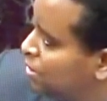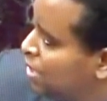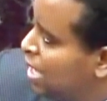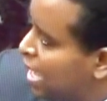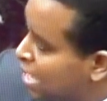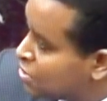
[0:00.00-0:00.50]

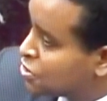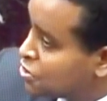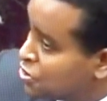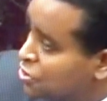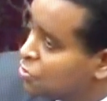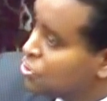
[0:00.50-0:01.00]
asks
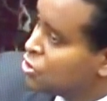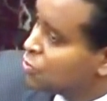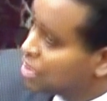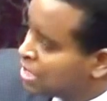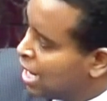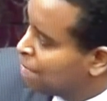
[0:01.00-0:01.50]
you to
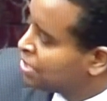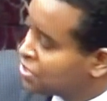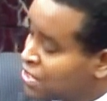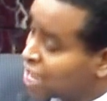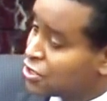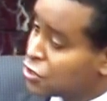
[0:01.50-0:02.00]
adopt is
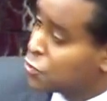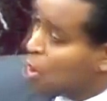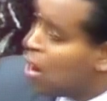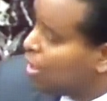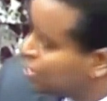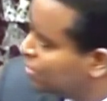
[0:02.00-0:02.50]
not just
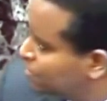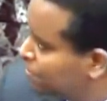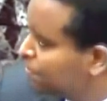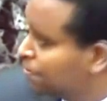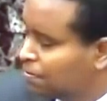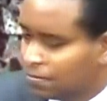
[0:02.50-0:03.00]
wrong,
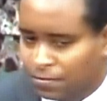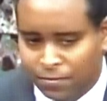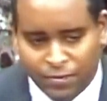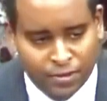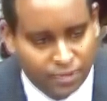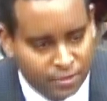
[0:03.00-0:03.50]

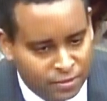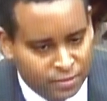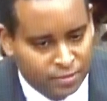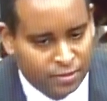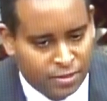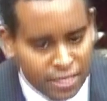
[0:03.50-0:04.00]

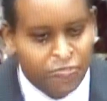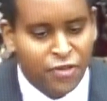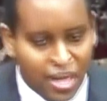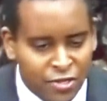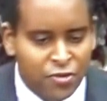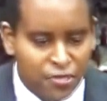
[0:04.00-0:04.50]
it's
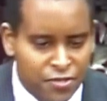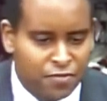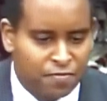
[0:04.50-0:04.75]
dangerous.